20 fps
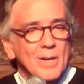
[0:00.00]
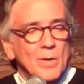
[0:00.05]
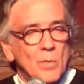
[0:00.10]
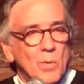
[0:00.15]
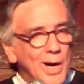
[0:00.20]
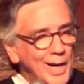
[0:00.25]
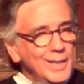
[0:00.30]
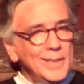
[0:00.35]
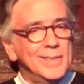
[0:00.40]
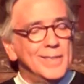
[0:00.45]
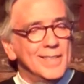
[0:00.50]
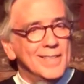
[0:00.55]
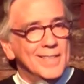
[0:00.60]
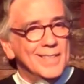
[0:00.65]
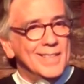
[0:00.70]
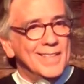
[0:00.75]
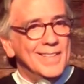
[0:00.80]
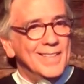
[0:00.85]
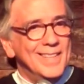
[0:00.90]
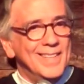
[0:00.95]
What?
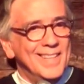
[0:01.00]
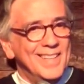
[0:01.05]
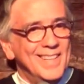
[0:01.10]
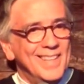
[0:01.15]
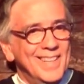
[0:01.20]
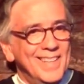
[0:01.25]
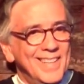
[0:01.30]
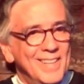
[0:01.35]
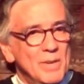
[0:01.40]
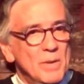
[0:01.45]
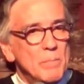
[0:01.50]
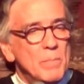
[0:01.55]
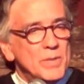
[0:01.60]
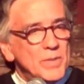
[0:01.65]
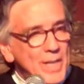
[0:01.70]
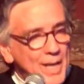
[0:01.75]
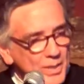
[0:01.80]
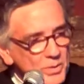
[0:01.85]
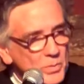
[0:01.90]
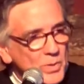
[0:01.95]

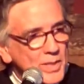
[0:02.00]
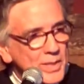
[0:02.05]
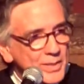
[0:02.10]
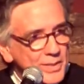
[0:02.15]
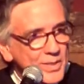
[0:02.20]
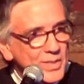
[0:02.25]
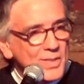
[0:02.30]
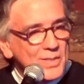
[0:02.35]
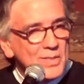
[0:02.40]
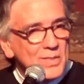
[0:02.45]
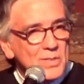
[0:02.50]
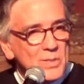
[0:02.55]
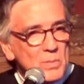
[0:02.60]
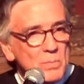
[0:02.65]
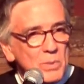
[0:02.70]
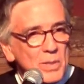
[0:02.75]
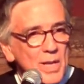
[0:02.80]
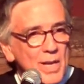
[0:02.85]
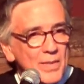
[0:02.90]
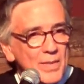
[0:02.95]
But that's what it took to
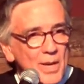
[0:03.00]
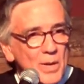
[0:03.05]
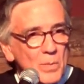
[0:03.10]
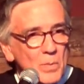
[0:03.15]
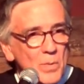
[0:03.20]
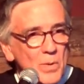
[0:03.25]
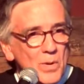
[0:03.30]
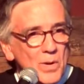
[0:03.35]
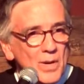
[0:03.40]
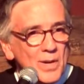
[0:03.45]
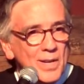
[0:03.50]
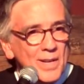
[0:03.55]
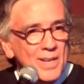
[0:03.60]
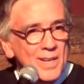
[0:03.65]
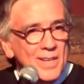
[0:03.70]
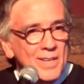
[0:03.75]
supply that war.